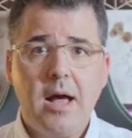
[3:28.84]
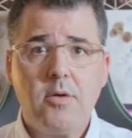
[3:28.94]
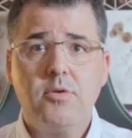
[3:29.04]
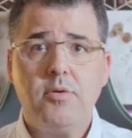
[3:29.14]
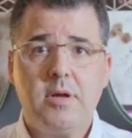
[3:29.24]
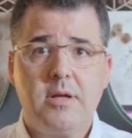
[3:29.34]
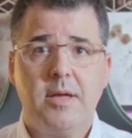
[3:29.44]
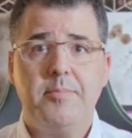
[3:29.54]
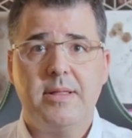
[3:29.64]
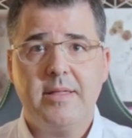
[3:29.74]
now during
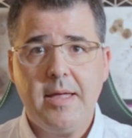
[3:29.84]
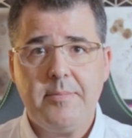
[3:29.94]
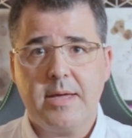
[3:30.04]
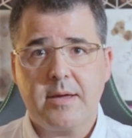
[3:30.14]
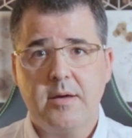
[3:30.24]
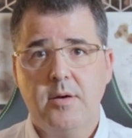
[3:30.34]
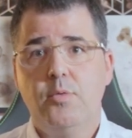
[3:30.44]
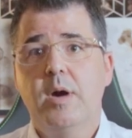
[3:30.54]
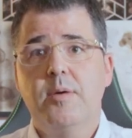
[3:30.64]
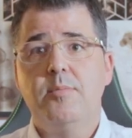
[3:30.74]
the pandemic,
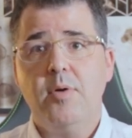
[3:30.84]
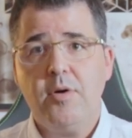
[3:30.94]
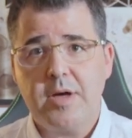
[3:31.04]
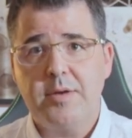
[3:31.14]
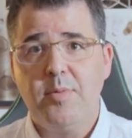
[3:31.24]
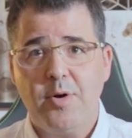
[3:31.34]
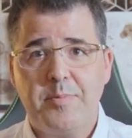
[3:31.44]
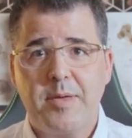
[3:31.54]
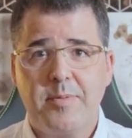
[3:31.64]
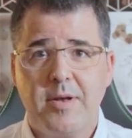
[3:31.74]
where more and more
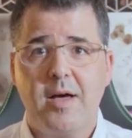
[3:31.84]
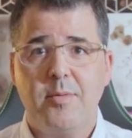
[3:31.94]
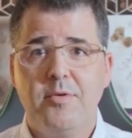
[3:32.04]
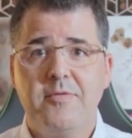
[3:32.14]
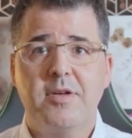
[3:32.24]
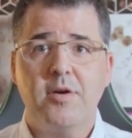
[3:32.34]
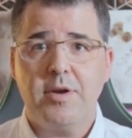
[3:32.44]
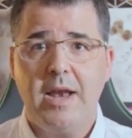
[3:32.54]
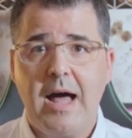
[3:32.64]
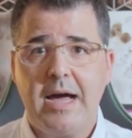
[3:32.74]
people are moving
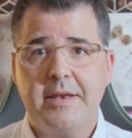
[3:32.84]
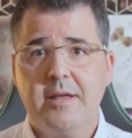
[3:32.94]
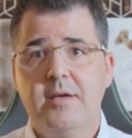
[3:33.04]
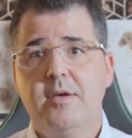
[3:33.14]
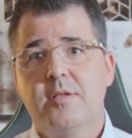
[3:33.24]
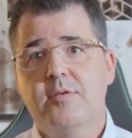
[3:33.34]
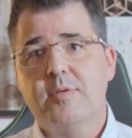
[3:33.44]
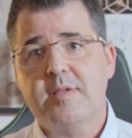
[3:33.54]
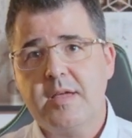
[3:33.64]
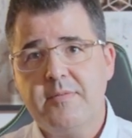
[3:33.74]
online to
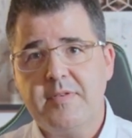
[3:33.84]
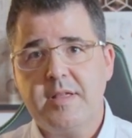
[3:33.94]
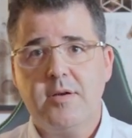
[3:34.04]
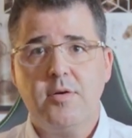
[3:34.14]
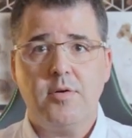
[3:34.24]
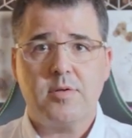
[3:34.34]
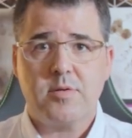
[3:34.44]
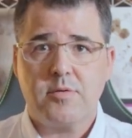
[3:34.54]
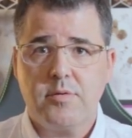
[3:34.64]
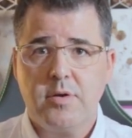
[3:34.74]
stream
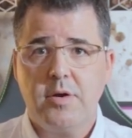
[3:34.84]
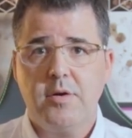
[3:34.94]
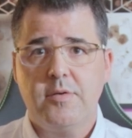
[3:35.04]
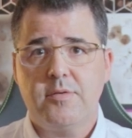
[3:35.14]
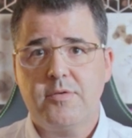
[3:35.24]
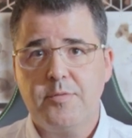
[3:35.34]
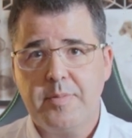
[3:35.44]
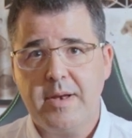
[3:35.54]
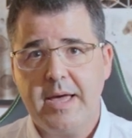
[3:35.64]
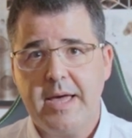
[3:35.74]
videos, to learn, to
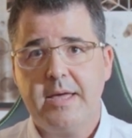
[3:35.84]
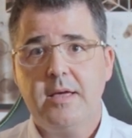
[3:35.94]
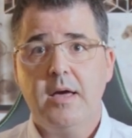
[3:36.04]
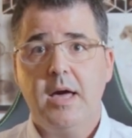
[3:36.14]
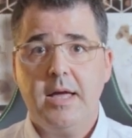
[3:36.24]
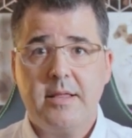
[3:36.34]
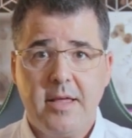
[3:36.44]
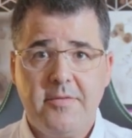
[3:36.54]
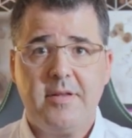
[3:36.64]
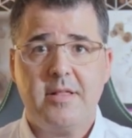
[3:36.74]
play, and
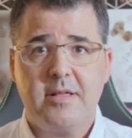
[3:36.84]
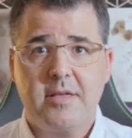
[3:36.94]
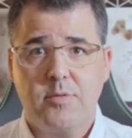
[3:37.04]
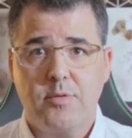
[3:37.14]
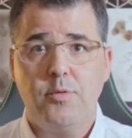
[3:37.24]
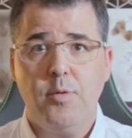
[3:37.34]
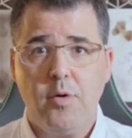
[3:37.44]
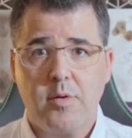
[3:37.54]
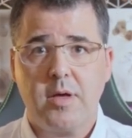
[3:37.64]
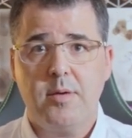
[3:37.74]
definitely to work